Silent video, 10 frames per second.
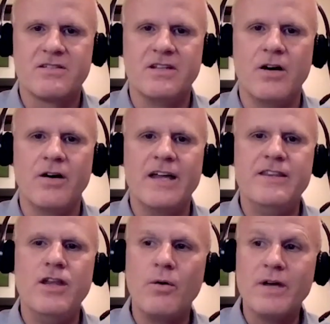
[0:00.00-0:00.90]
you know, and
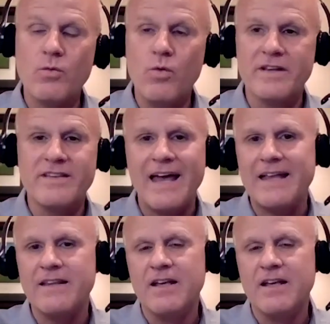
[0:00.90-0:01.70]
knowing what that